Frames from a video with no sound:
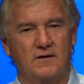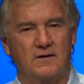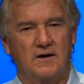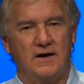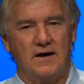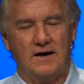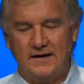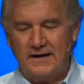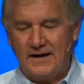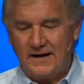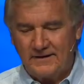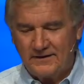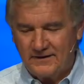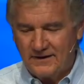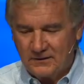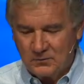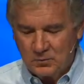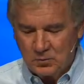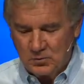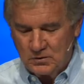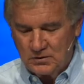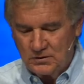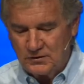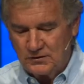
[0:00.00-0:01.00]
And that, that
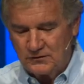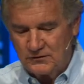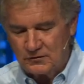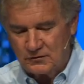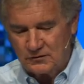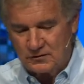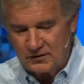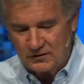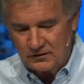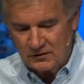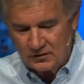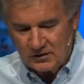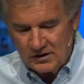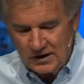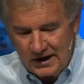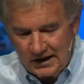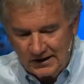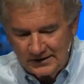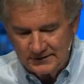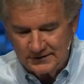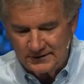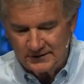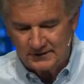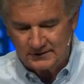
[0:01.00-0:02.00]
word, your, your
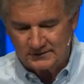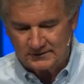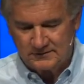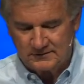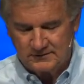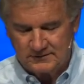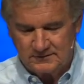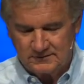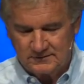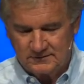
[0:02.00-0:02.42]
conduct,